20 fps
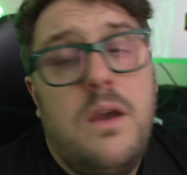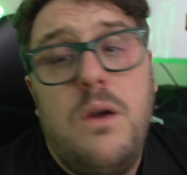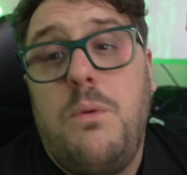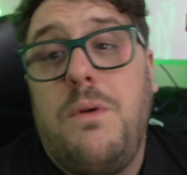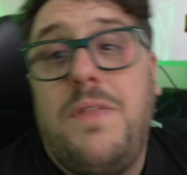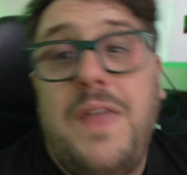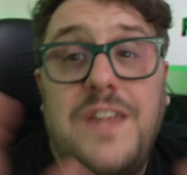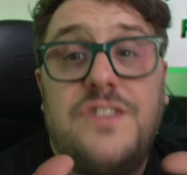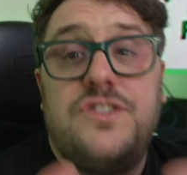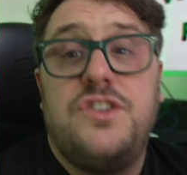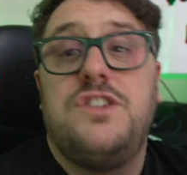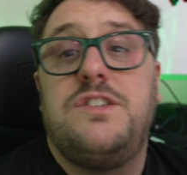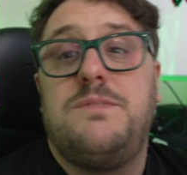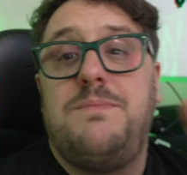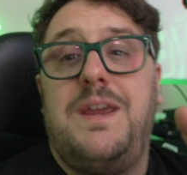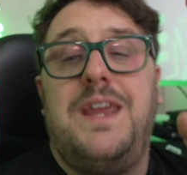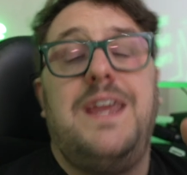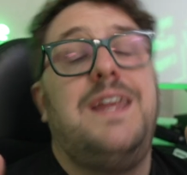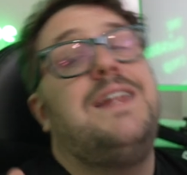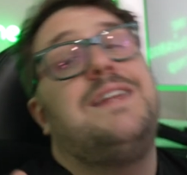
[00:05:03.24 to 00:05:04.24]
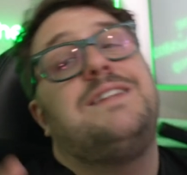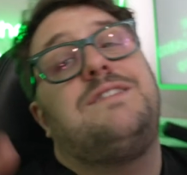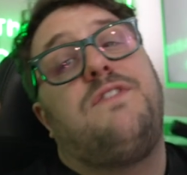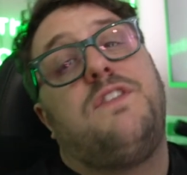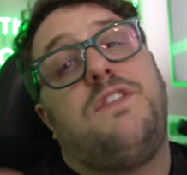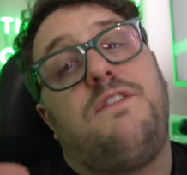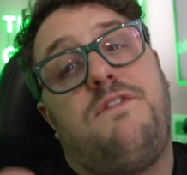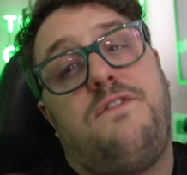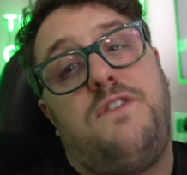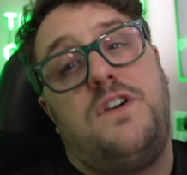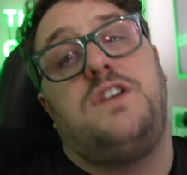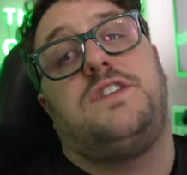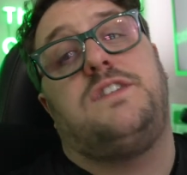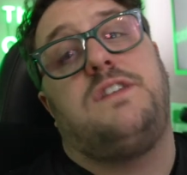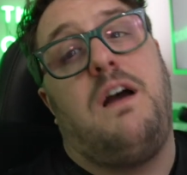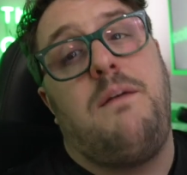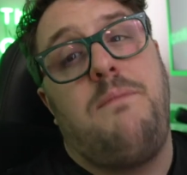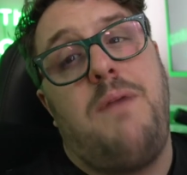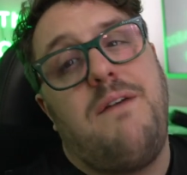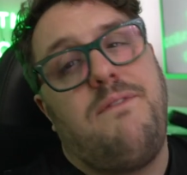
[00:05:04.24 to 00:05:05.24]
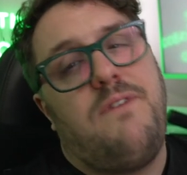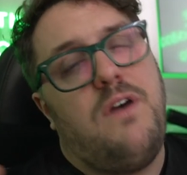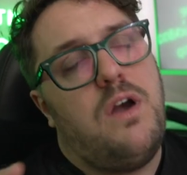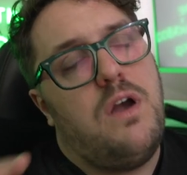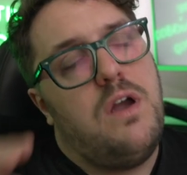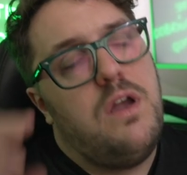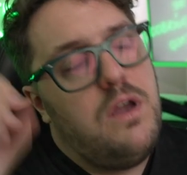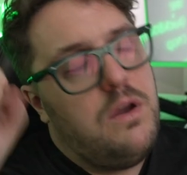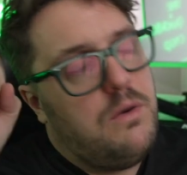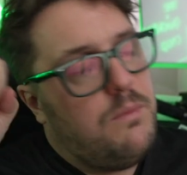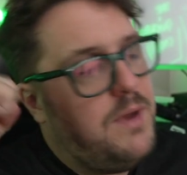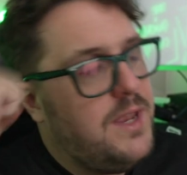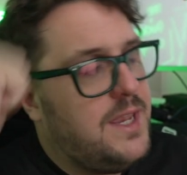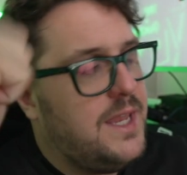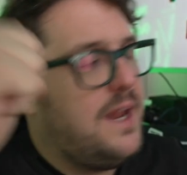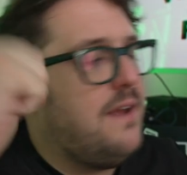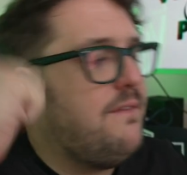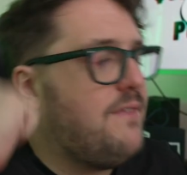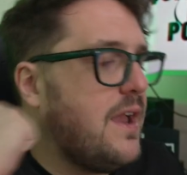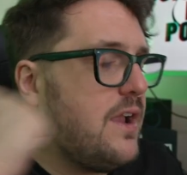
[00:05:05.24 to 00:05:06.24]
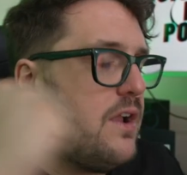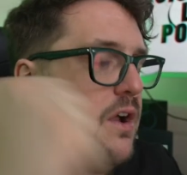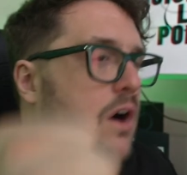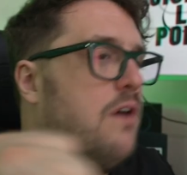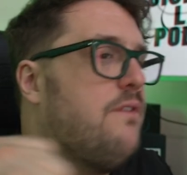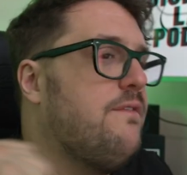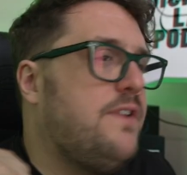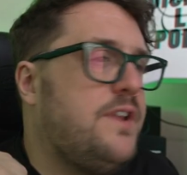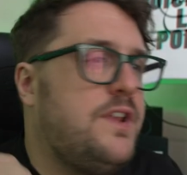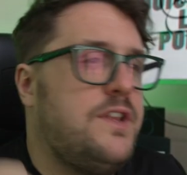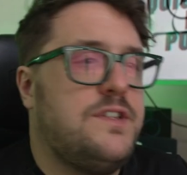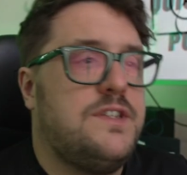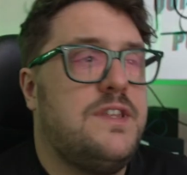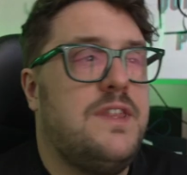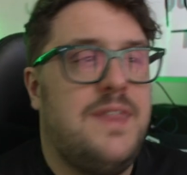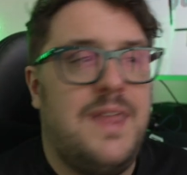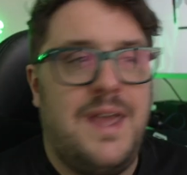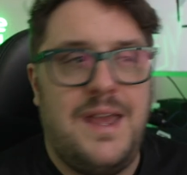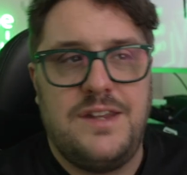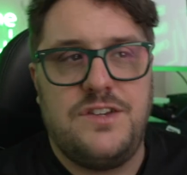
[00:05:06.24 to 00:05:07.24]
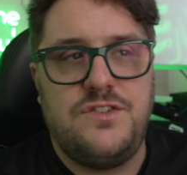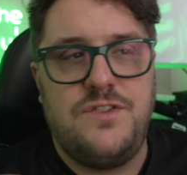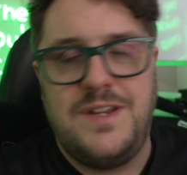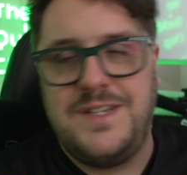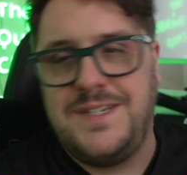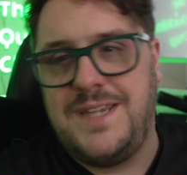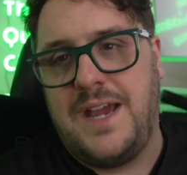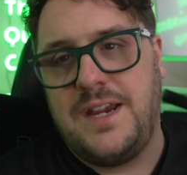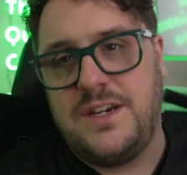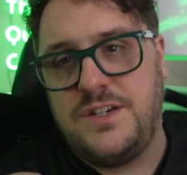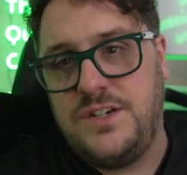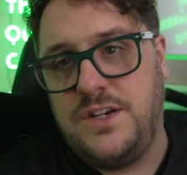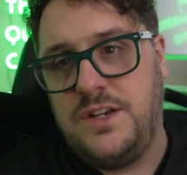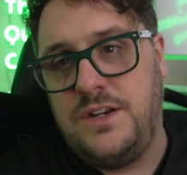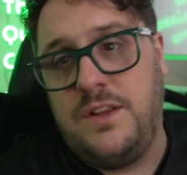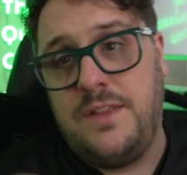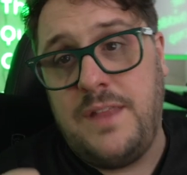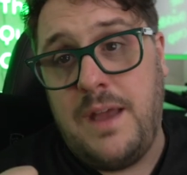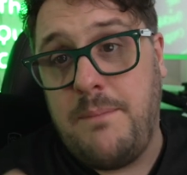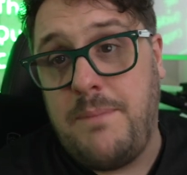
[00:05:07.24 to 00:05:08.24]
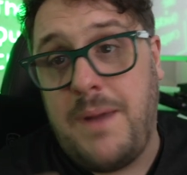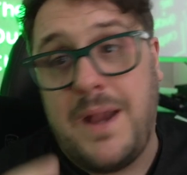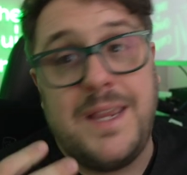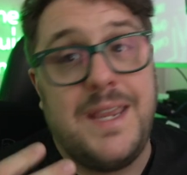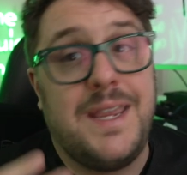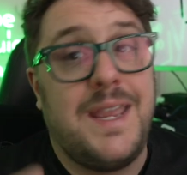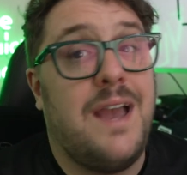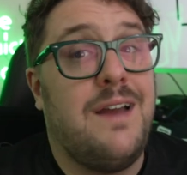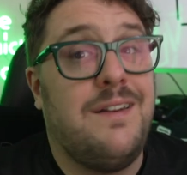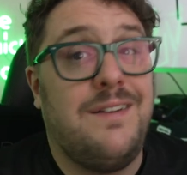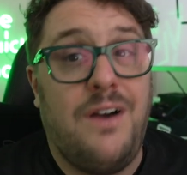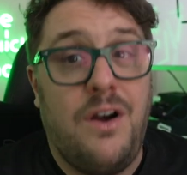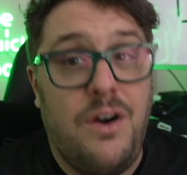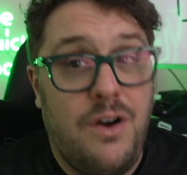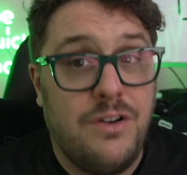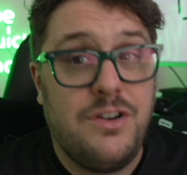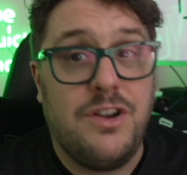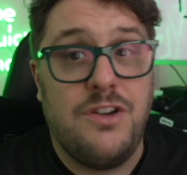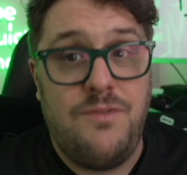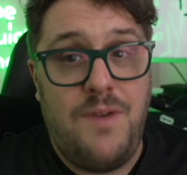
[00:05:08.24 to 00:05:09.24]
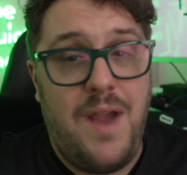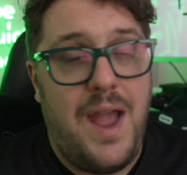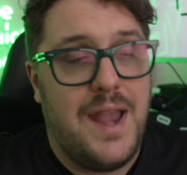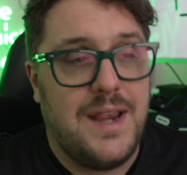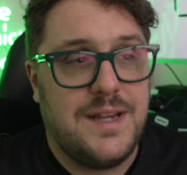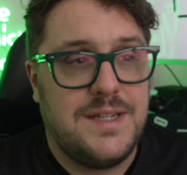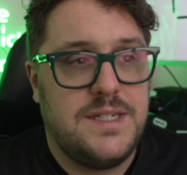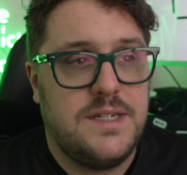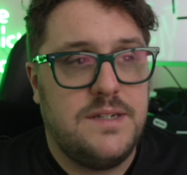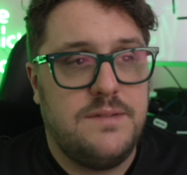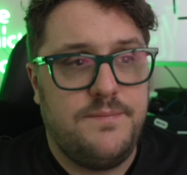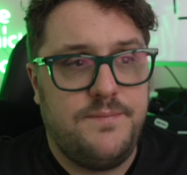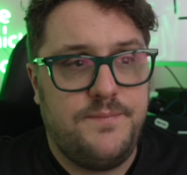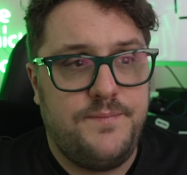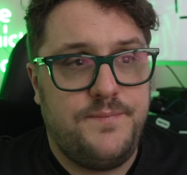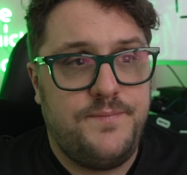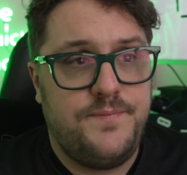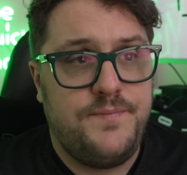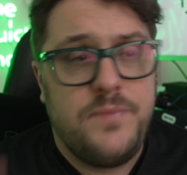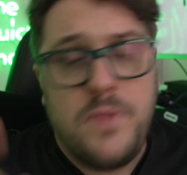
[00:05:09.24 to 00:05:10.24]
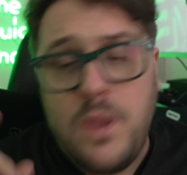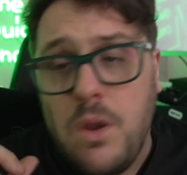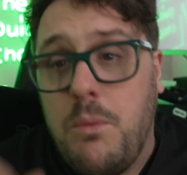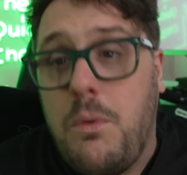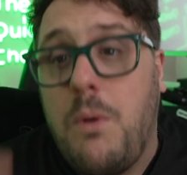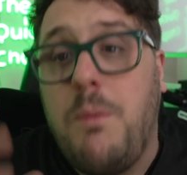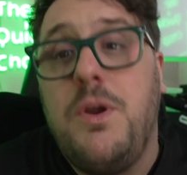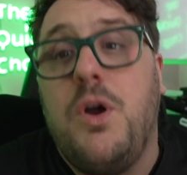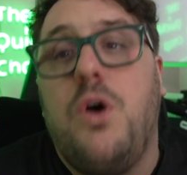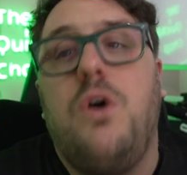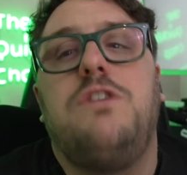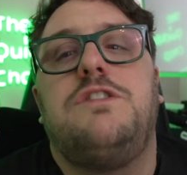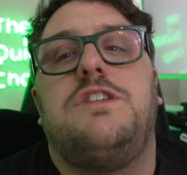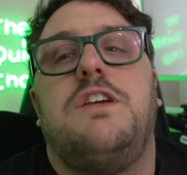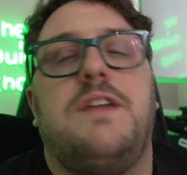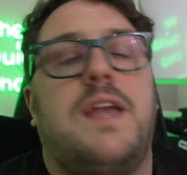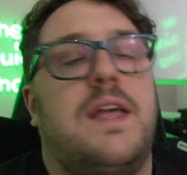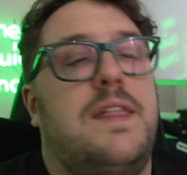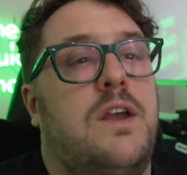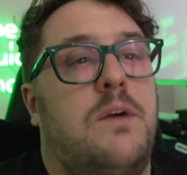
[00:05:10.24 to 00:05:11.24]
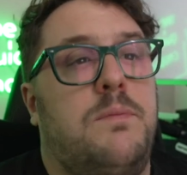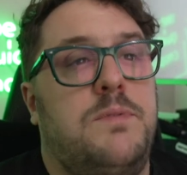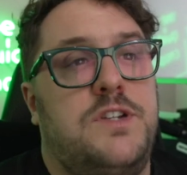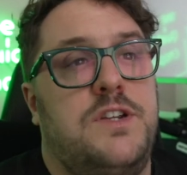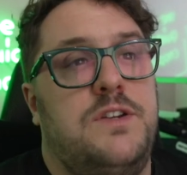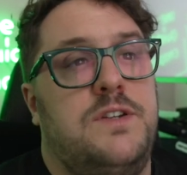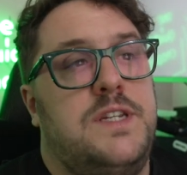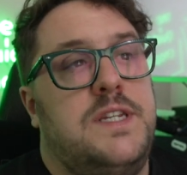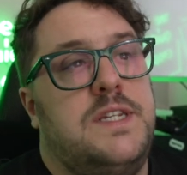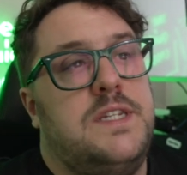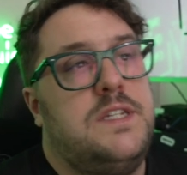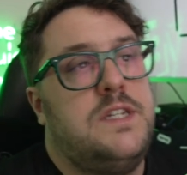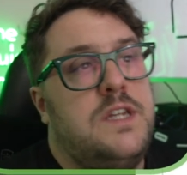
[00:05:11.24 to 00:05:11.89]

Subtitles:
What that does mean is for the first time ever, we can have that confidence that that transaction and that bank account are correct. What we also get the opportunity to